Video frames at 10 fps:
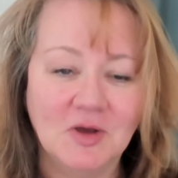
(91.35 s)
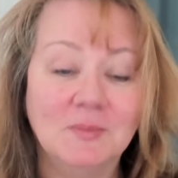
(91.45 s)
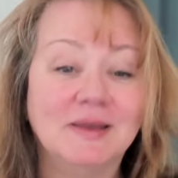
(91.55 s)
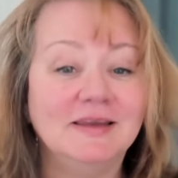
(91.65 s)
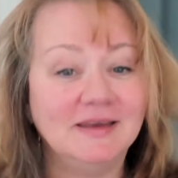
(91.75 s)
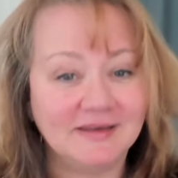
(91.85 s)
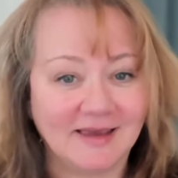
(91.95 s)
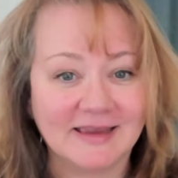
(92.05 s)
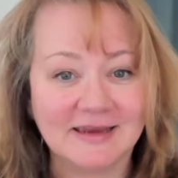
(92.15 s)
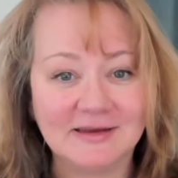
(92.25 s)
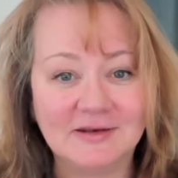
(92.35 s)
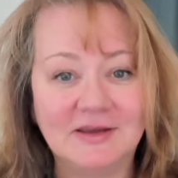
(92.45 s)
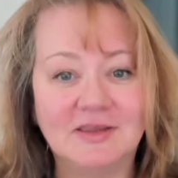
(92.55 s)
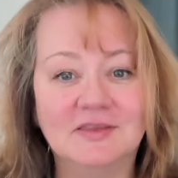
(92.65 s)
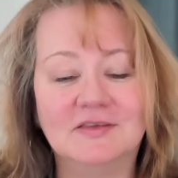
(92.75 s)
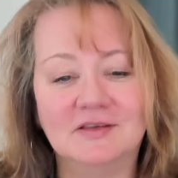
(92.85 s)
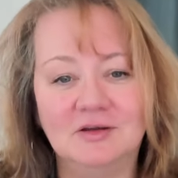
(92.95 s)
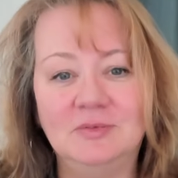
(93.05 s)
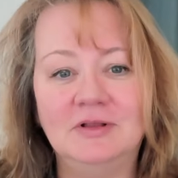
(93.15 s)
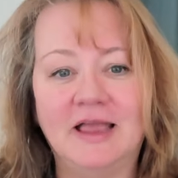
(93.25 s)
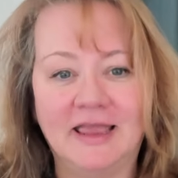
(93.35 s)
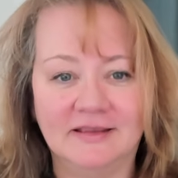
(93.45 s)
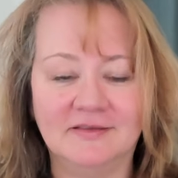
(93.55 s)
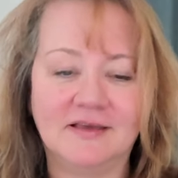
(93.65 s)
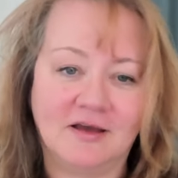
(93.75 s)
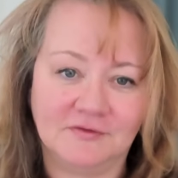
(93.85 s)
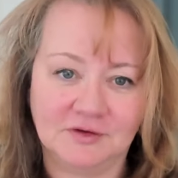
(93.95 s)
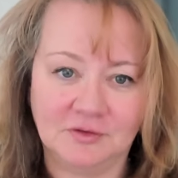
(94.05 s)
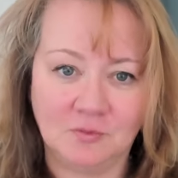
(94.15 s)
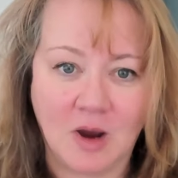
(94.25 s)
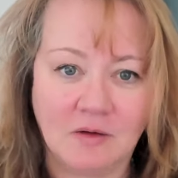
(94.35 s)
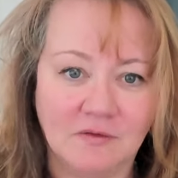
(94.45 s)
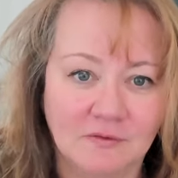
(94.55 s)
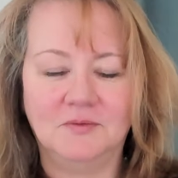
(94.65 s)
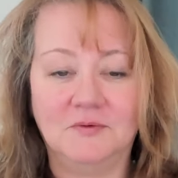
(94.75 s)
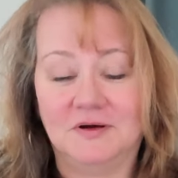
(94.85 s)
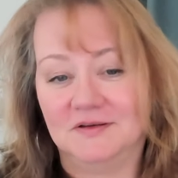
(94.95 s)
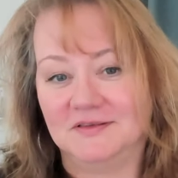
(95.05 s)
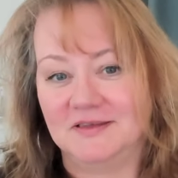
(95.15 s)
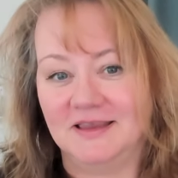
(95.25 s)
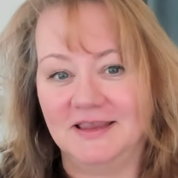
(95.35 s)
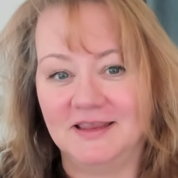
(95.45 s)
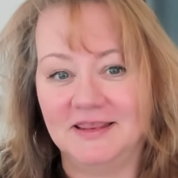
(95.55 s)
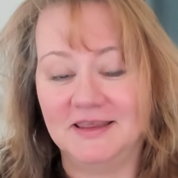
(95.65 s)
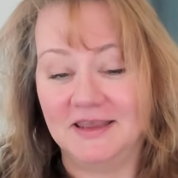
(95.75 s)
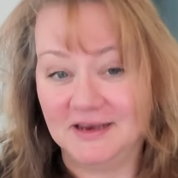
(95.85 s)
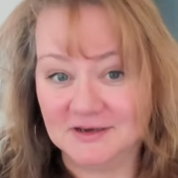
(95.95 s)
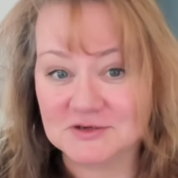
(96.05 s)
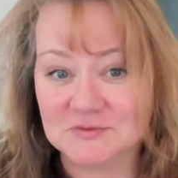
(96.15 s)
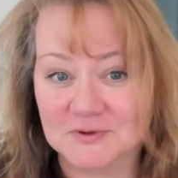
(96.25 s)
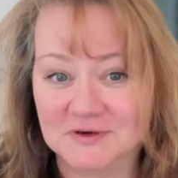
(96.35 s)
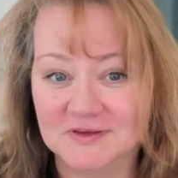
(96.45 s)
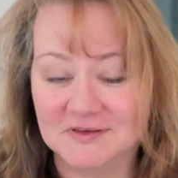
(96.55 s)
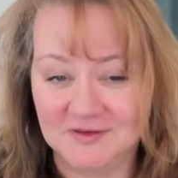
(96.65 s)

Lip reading: But in Italian, the syllable ends after the vowel, whereas in the English words,